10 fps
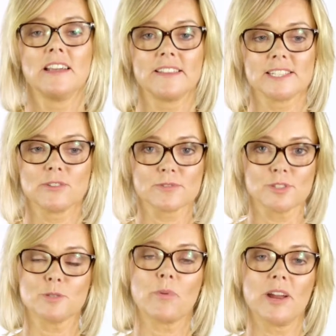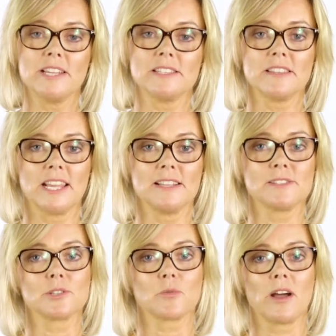There's lots of sprays and
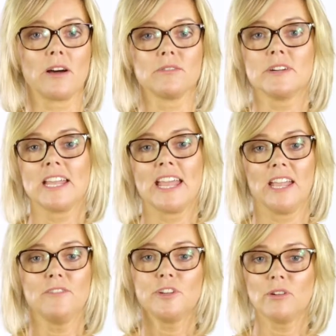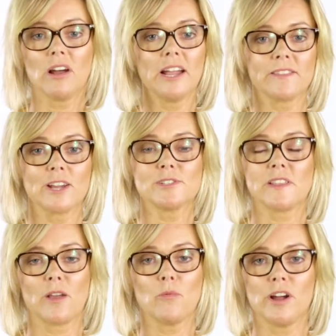things as well. If you like those
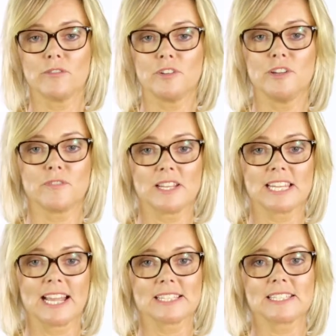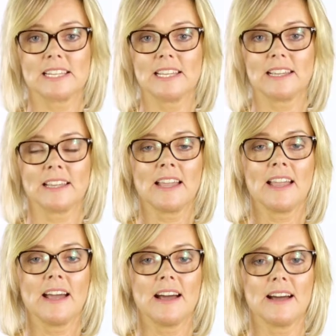and they work for you, fantastic.
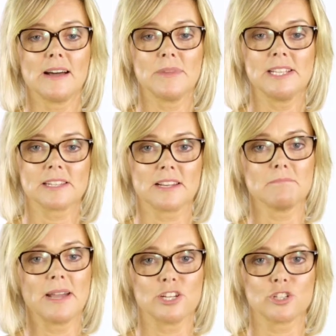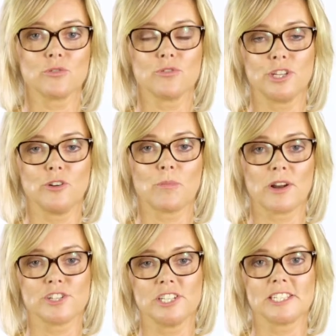It's going to make sure that your
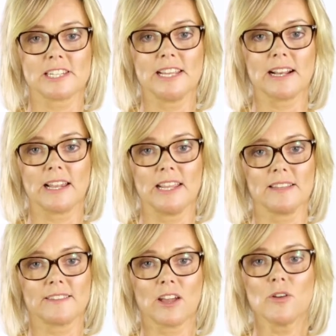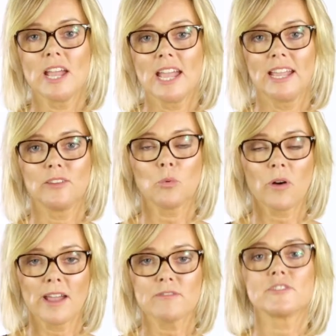brushes stay clean. So it's
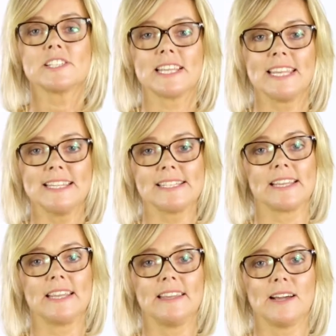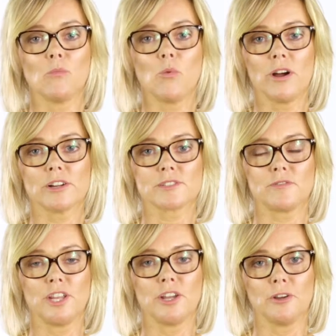whatever is easy and works
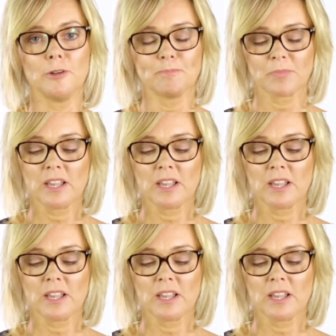for you.